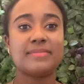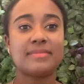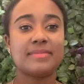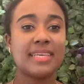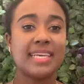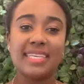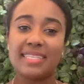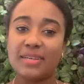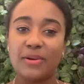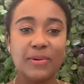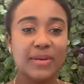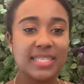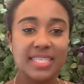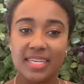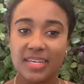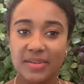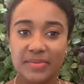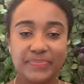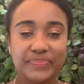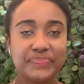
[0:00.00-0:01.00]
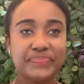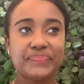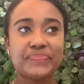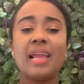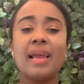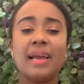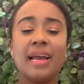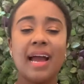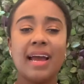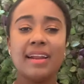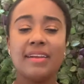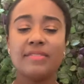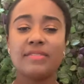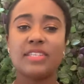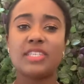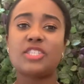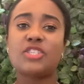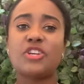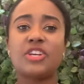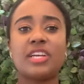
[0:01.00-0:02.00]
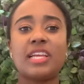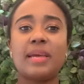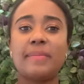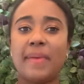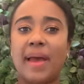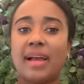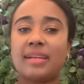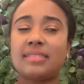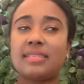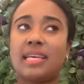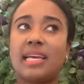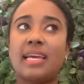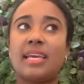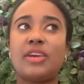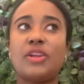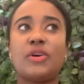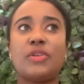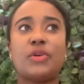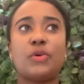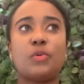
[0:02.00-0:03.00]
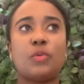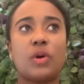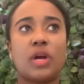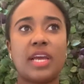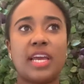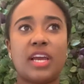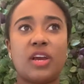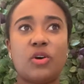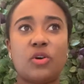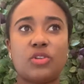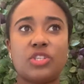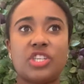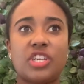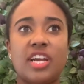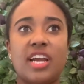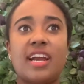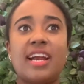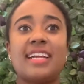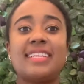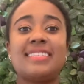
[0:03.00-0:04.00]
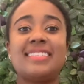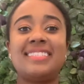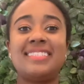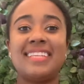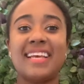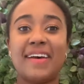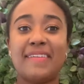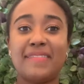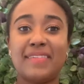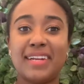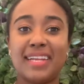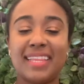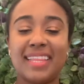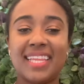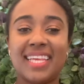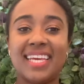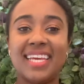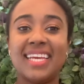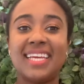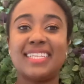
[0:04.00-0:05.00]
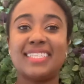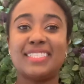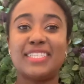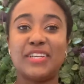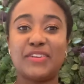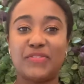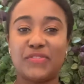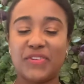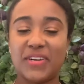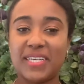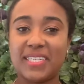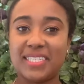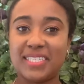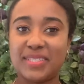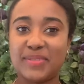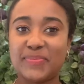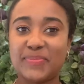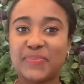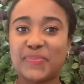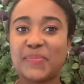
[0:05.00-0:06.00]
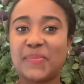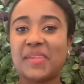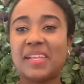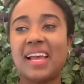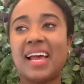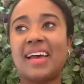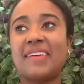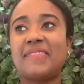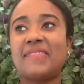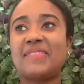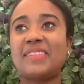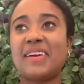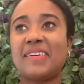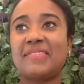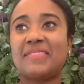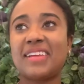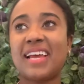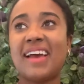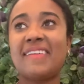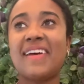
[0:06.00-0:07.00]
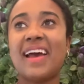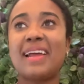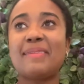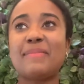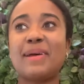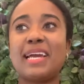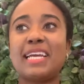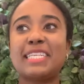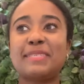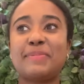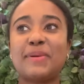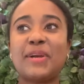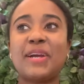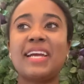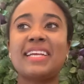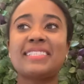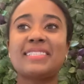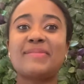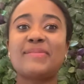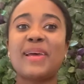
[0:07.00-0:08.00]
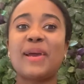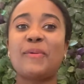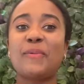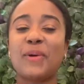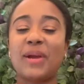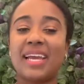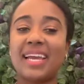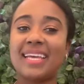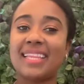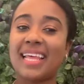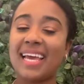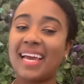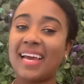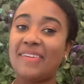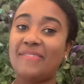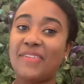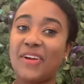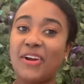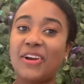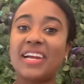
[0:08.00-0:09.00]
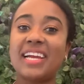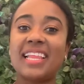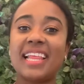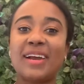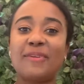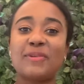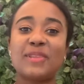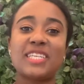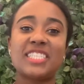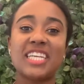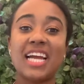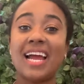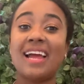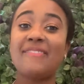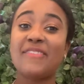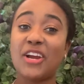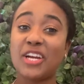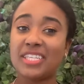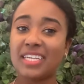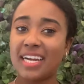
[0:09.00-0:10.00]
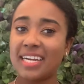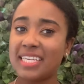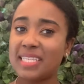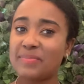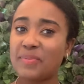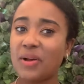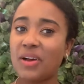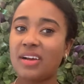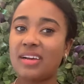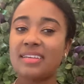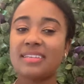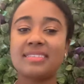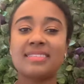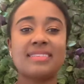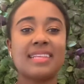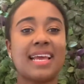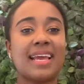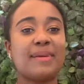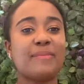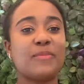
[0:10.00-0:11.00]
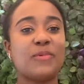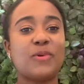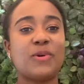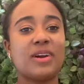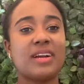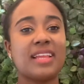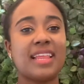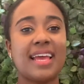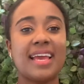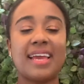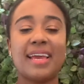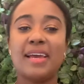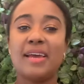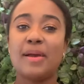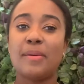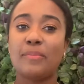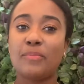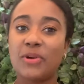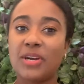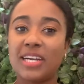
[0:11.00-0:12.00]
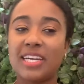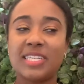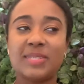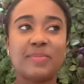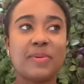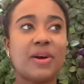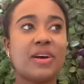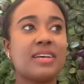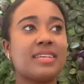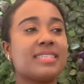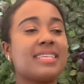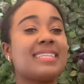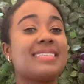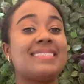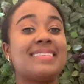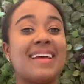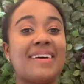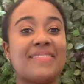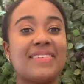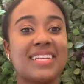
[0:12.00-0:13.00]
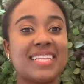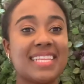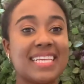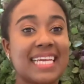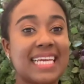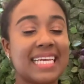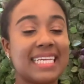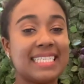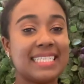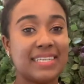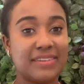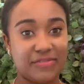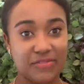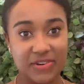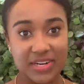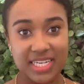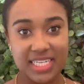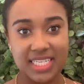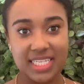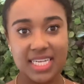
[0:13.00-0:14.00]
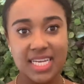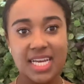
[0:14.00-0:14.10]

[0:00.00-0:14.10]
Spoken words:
he's always here. Kind of the circling back to like, you know, the working culture here. It's definitely different. I've had my experience of like working in like a very like with a very Chinese boss, like more like British boss. It's definitely different.